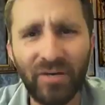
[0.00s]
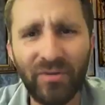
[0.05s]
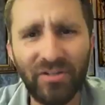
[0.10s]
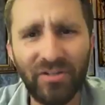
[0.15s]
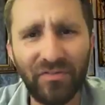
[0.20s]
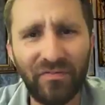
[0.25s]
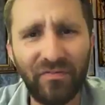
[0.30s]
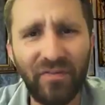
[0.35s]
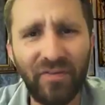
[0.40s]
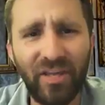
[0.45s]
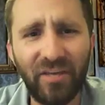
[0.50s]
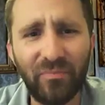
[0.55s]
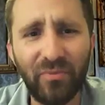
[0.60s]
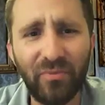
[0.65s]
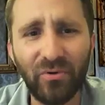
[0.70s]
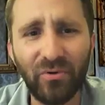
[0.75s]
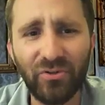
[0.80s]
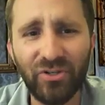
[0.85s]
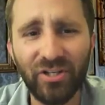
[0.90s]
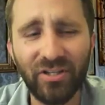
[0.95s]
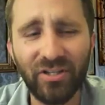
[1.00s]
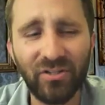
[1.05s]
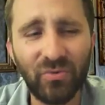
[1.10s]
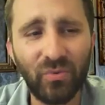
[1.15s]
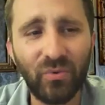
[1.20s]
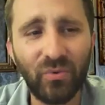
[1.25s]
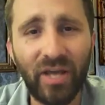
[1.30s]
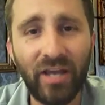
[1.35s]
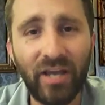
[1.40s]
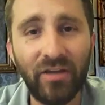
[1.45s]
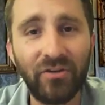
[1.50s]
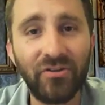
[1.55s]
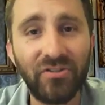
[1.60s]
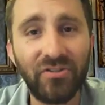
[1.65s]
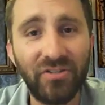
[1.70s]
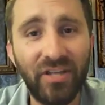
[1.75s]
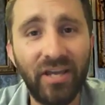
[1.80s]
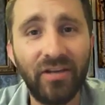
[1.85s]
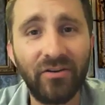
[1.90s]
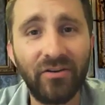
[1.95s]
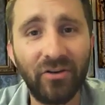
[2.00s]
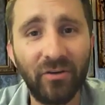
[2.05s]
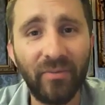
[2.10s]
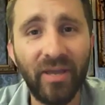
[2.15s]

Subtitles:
a bunch of fake bullshit in this world. I understand her.